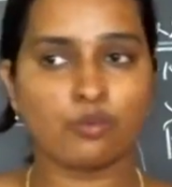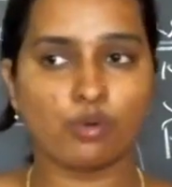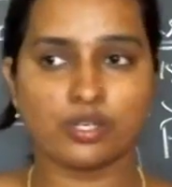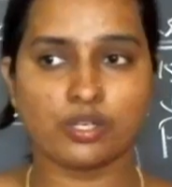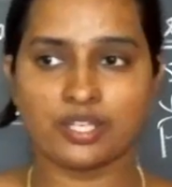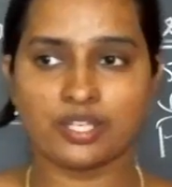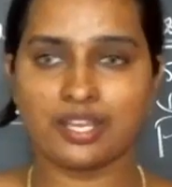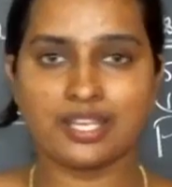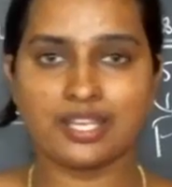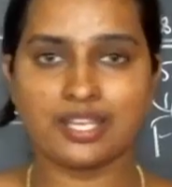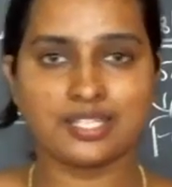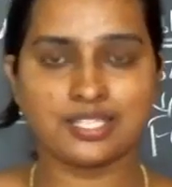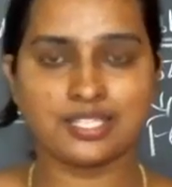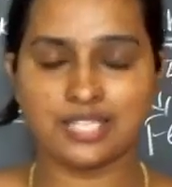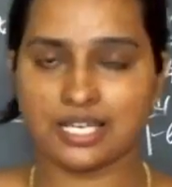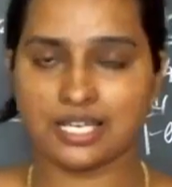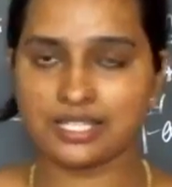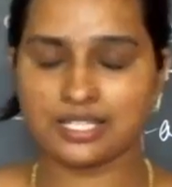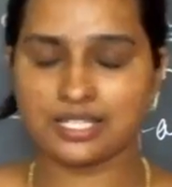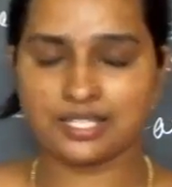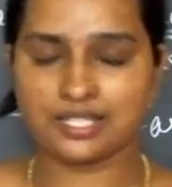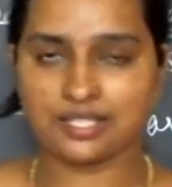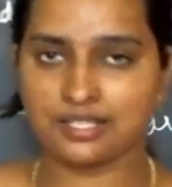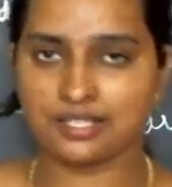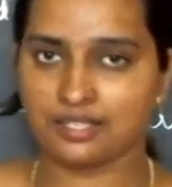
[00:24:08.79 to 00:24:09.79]
what he has
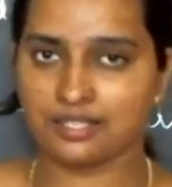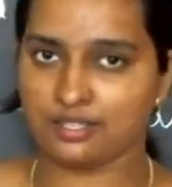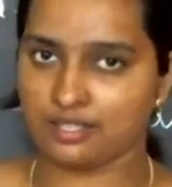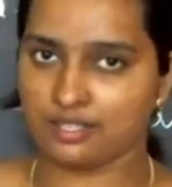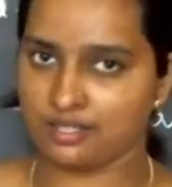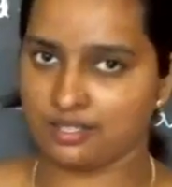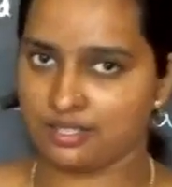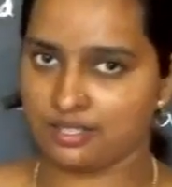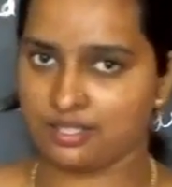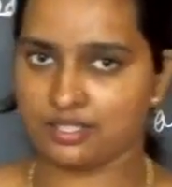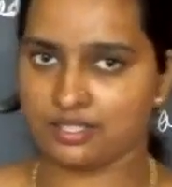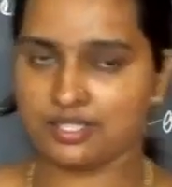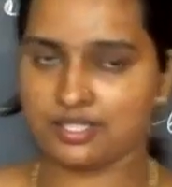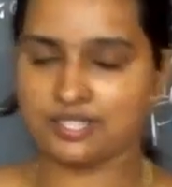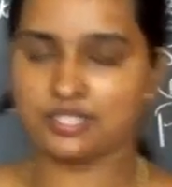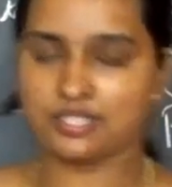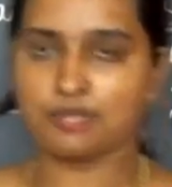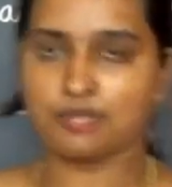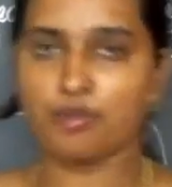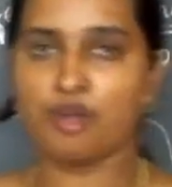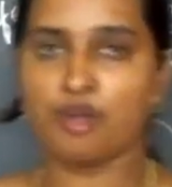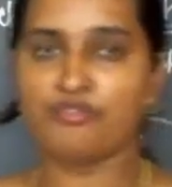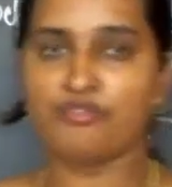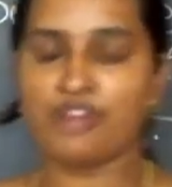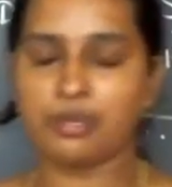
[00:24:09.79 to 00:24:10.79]
done in a
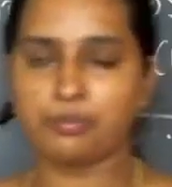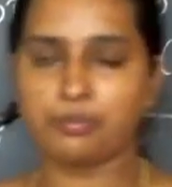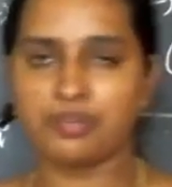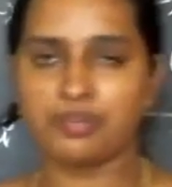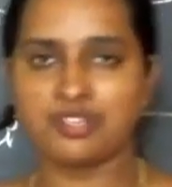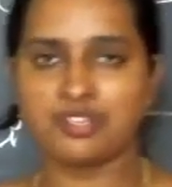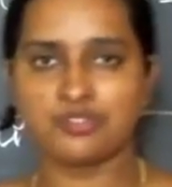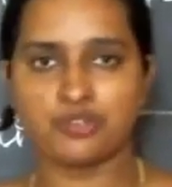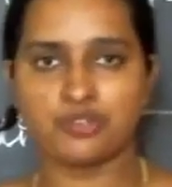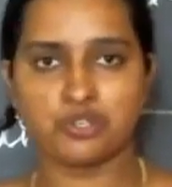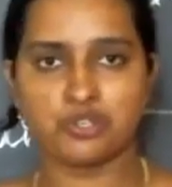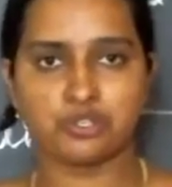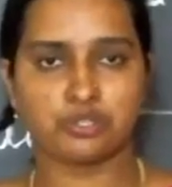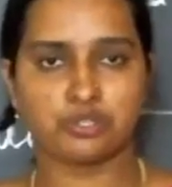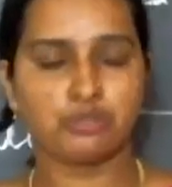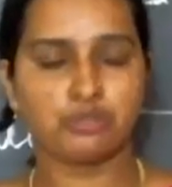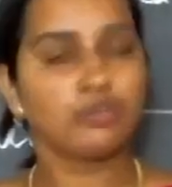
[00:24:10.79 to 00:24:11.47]
system of administration.